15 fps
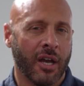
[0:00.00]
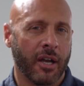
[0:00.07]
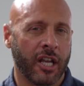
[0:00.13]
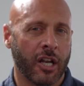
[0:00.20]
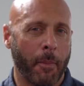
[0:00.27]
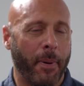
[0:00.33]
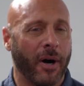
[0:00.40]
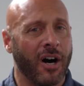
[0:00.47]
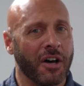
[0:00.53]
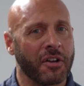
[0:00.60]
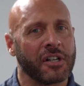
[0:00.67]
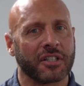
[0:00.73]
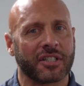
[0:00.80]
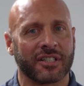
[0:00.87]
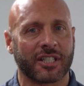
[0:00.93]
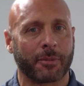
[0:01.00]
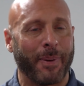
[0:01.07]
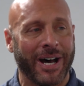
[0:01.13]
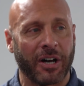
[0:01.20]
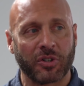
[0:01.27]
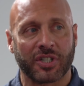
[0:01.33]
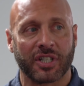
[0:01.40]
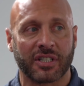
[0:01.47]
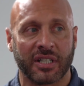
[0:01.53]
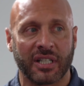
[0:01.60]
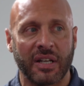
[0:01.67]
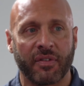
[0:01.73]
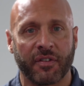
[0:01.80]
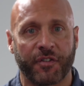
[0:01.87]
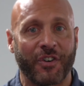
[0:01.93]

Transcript: you know partners and spouses and even